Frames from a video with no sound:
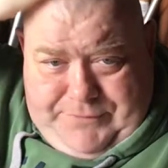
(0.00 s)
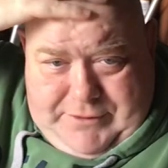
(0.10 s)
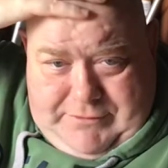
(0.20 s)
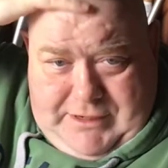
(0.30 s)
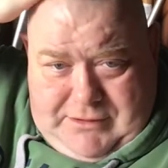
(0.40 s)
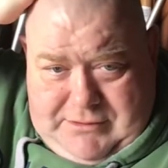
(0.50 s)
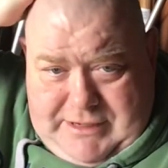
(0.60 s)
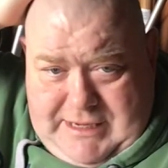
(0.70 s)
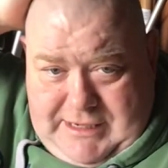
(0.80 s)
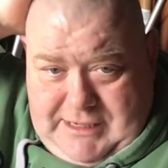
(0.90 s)
Look
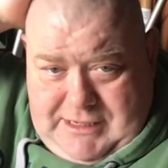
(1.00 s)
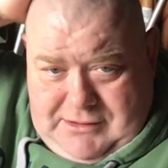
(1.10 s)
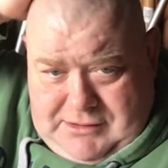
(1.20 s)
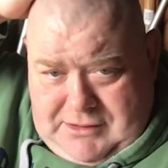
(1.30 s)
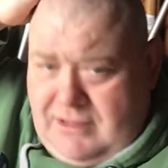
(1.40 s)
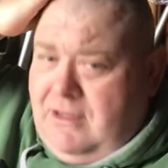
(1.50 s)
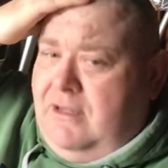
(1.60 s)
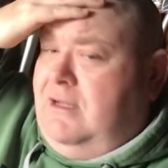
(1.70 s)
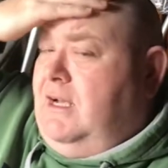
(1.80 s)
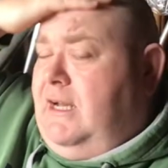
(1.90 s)
there now, look.
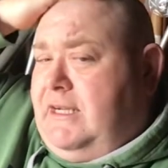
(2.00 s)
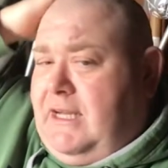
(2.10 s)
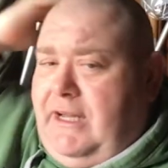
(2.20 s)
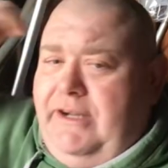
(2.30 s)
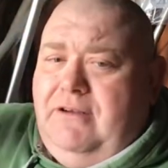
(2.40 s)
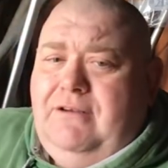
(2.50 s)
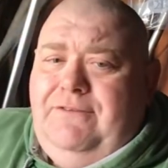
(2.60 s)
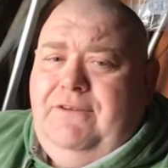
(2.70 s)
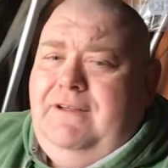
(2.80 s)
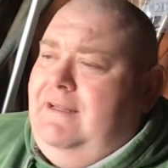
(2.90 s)
I had to cut that off.
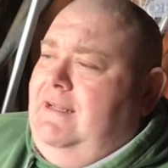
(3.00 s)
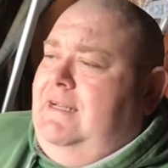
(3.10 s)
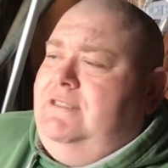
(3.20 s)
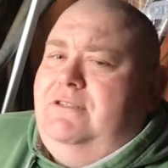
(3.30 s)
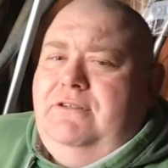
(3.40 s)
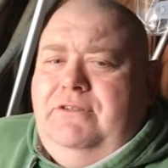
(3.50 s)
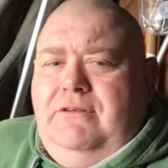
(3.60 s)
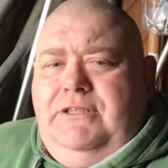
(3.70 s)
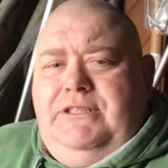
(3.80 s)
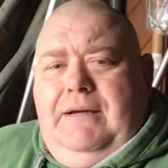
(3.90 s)
There's a lot of
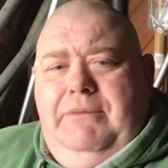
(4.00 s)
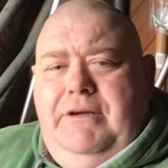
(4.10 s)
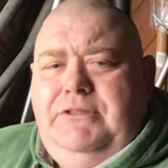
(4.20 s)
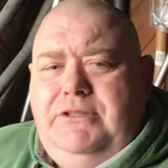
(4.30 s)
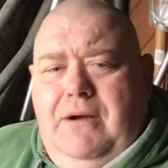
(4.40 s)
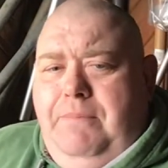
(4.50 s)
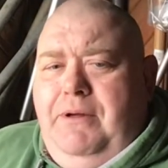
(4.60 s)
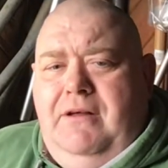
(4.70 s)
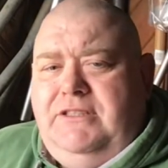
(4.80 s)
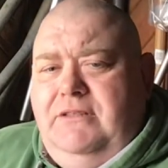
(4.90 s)
knowledge up there, I just got to
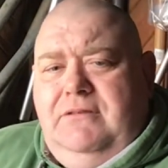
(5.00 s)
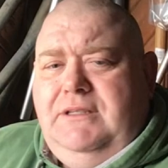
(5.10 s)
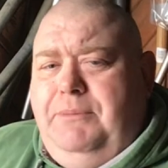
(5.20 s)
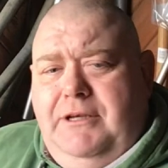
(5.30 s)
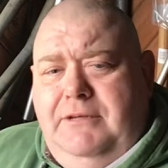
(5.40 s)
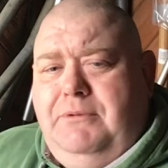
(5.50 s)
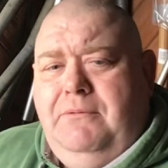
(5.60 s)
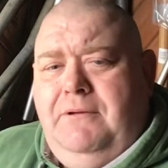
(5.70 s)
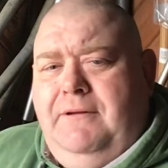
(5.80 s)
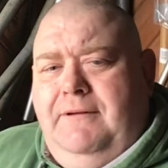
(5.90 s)
pass it on to people,
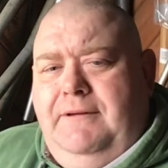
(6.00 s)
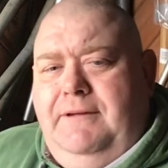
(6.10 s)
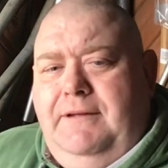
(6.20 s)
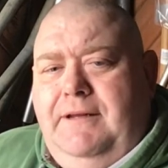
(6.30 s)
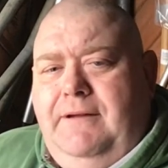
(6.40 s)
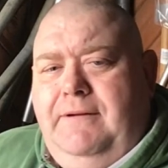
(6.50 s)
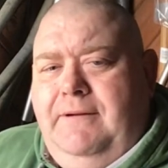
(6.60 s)
you know.